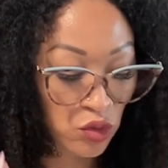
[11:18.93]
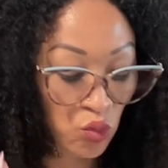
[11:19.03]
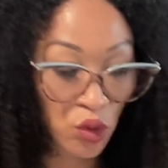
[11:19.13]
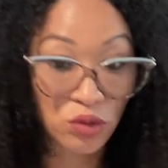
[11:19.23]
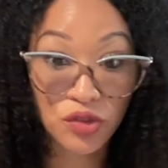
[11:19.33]
you
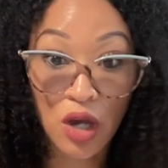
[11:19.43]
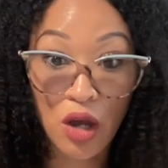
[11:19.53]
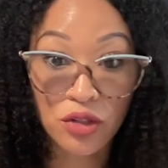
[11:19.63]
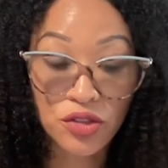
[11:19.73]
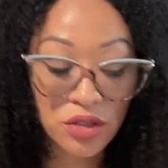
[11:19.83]
won't
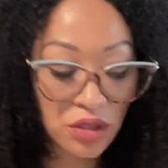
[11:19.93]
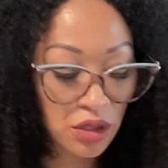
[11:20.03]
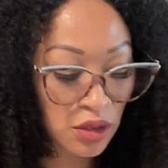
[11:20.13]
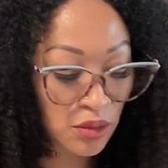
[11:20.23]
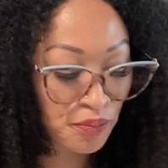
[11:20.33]
talk to
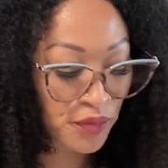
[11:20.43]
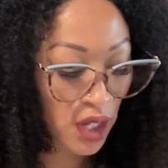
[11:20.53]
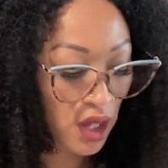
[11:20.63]
them.